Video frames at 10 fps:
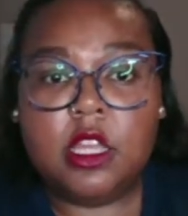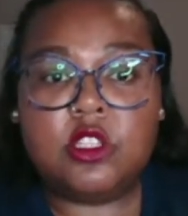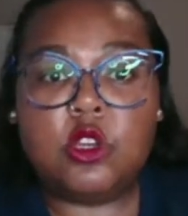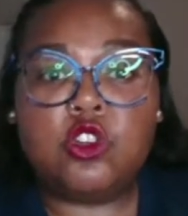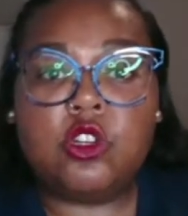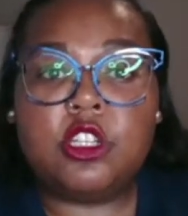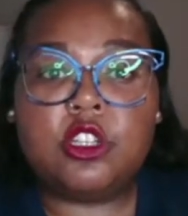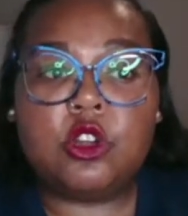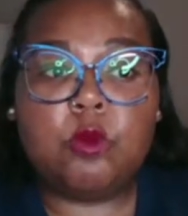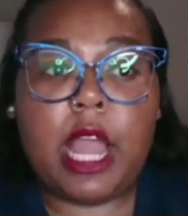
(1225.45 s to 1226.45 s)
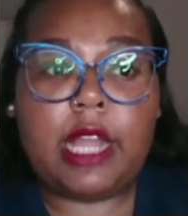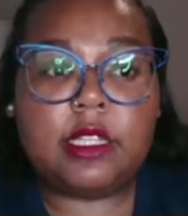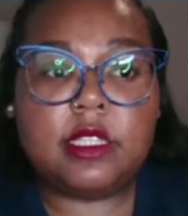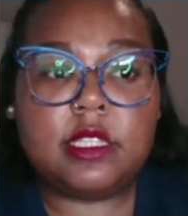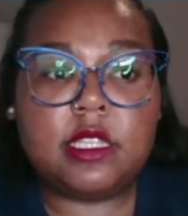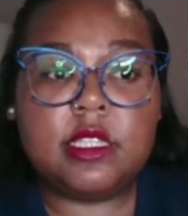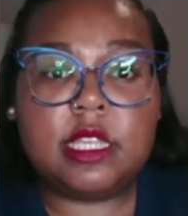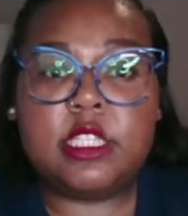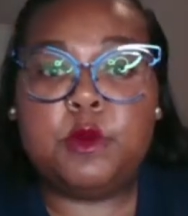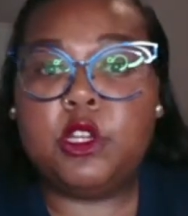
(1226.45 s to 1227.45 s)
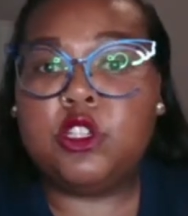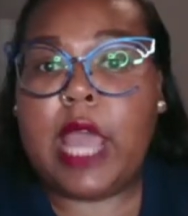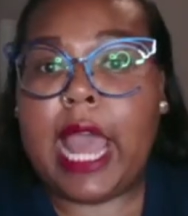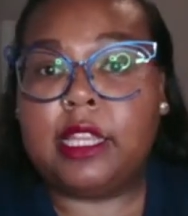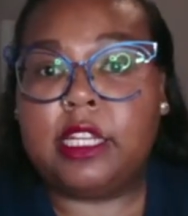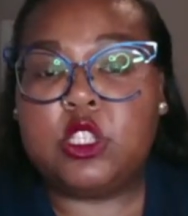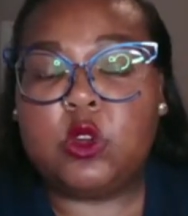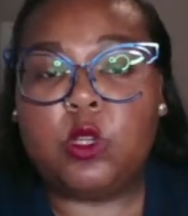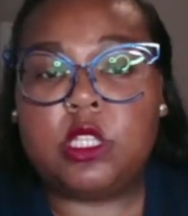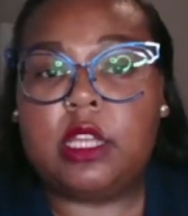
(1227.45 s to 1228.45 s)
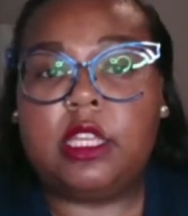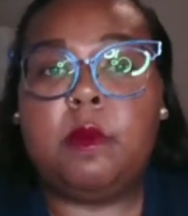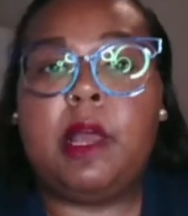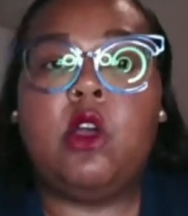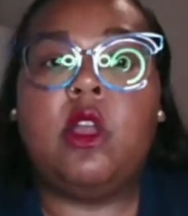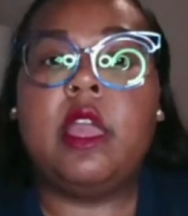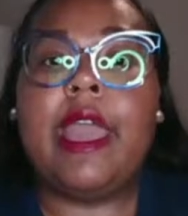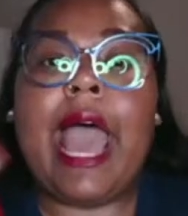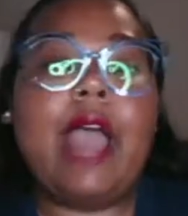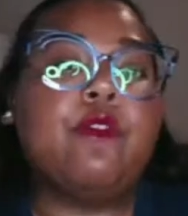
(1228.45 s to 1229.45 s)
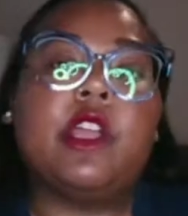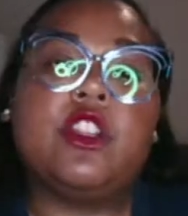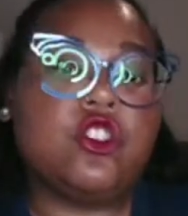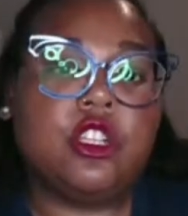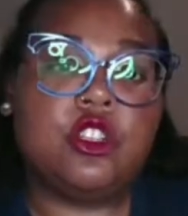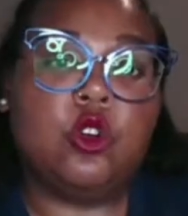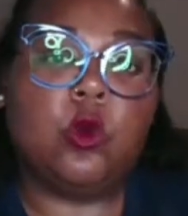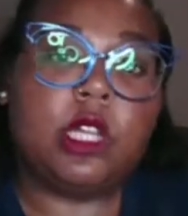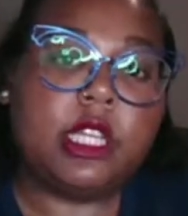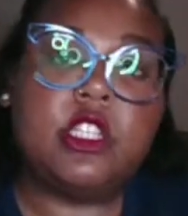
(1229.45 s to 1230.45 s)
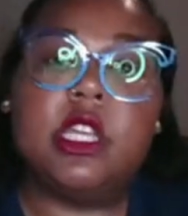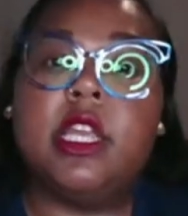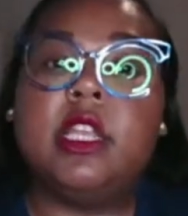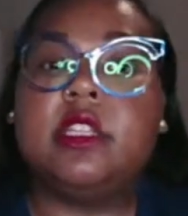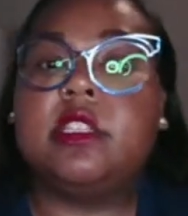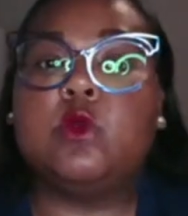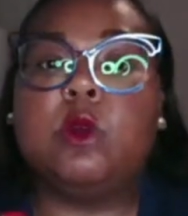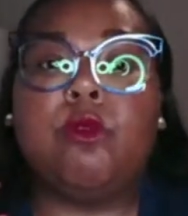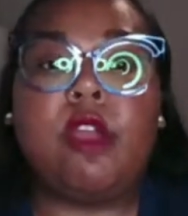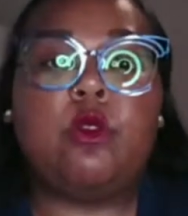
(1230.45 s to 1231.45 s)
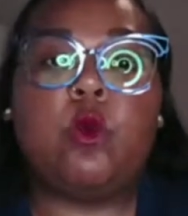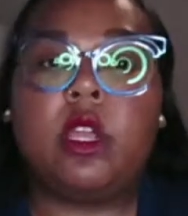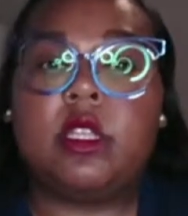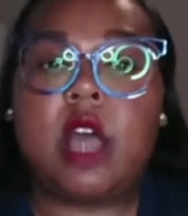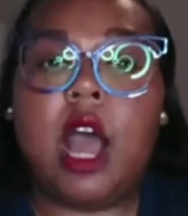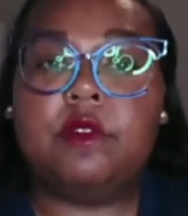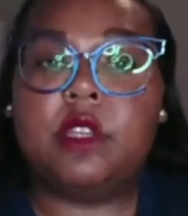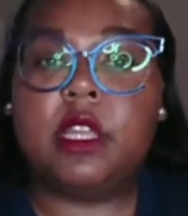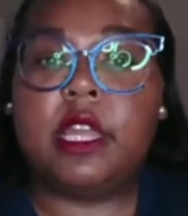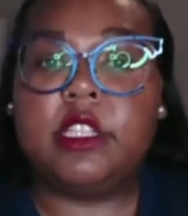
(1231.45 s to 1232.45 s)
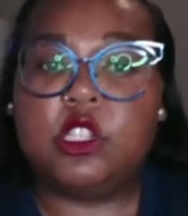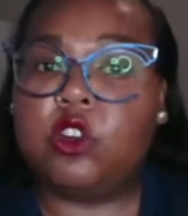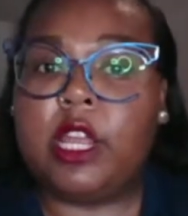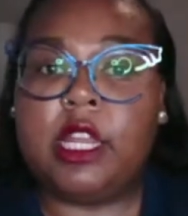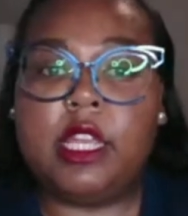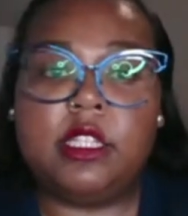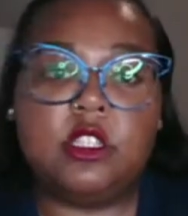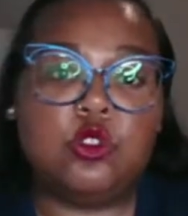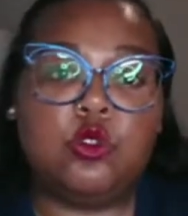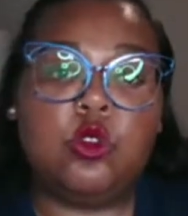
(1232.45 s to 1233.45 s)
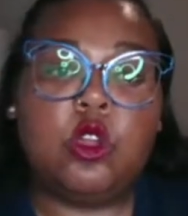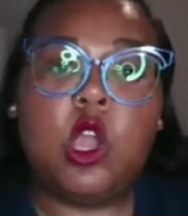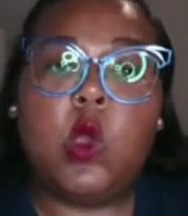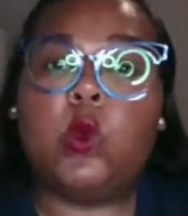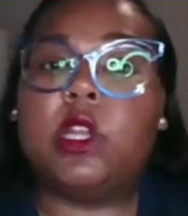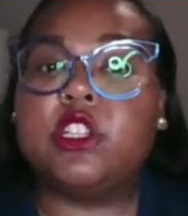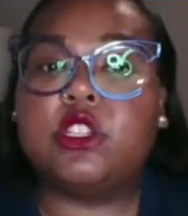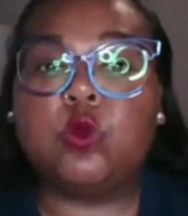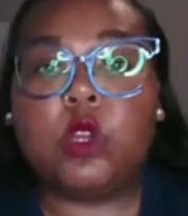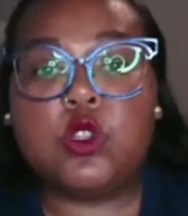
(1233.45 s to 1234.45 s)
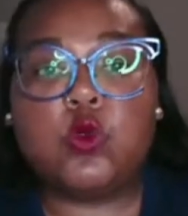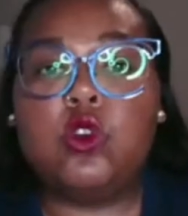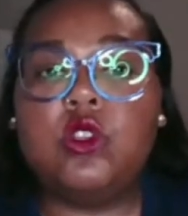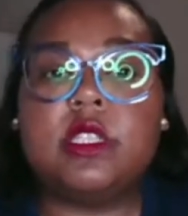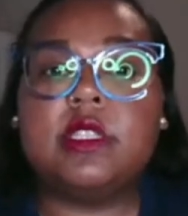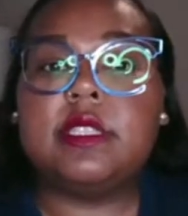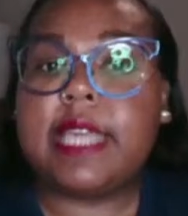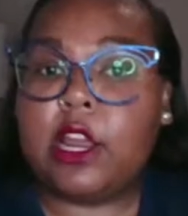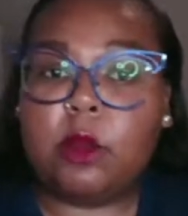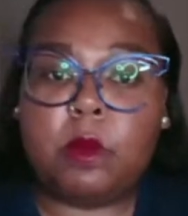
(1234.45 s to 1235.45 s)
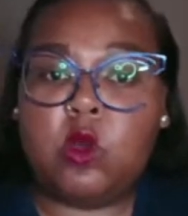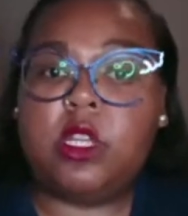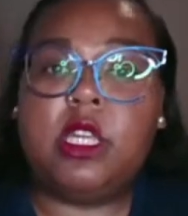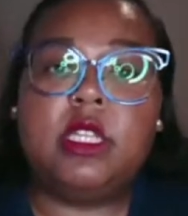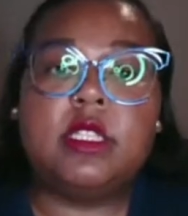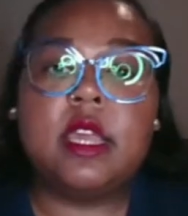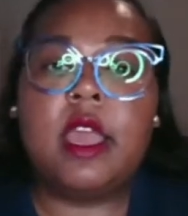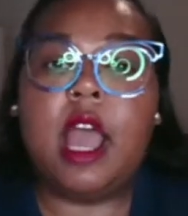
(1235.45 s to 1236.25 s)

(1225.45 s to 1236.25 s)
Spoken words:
So traditional practices and spirituality. So when we're talking about African traditional religion, this is when breath work is often integrated into religious rituals and ceremonies.